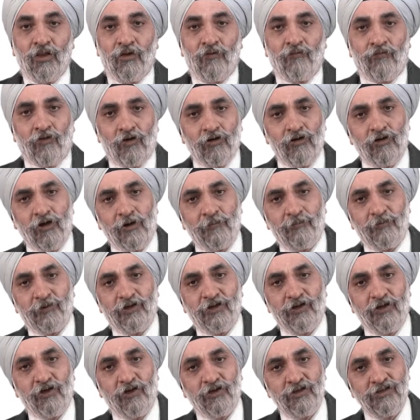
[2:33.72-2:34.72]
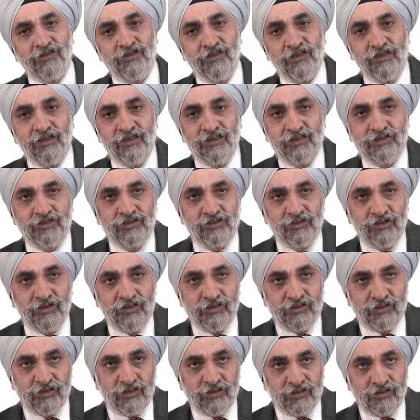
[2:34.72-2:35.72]
Follow up radiology
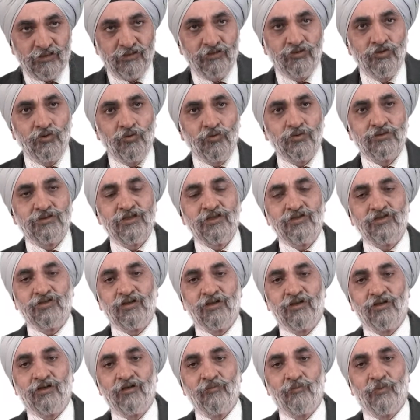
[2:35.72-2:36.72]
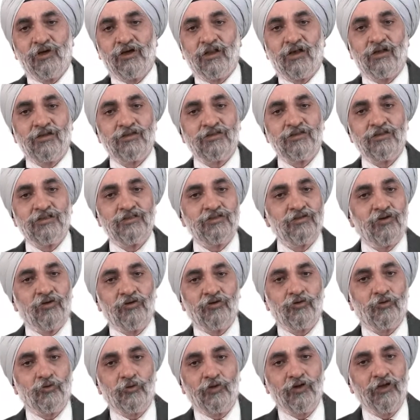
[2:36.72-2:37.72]
is used in children, but is
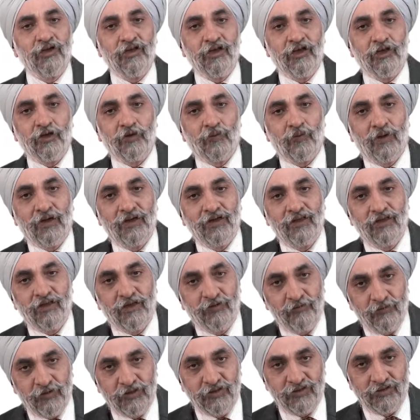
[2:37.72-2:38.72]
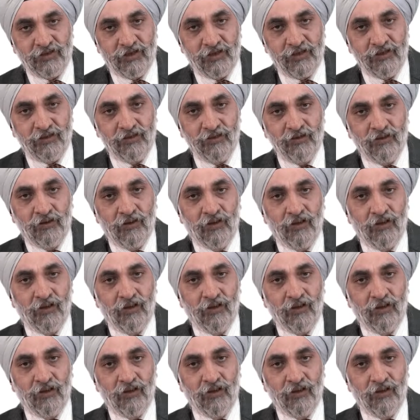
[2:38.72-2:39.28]
not routinely required in every child.